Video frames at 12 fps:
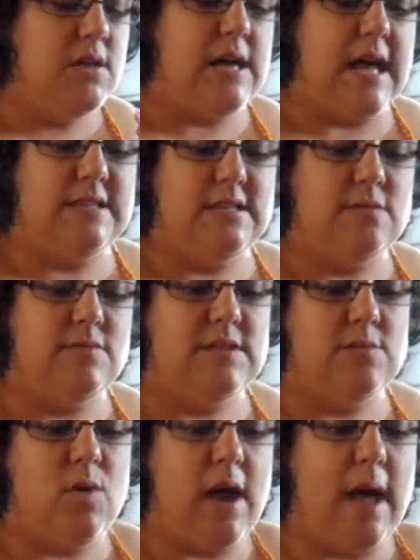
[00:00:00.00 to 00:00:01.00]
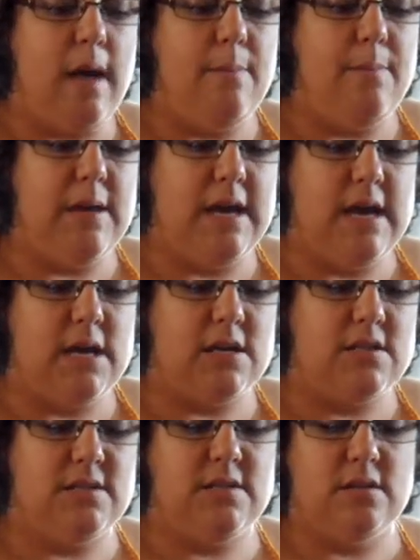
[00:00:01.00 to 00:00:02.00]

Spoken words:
That's the reason why I picked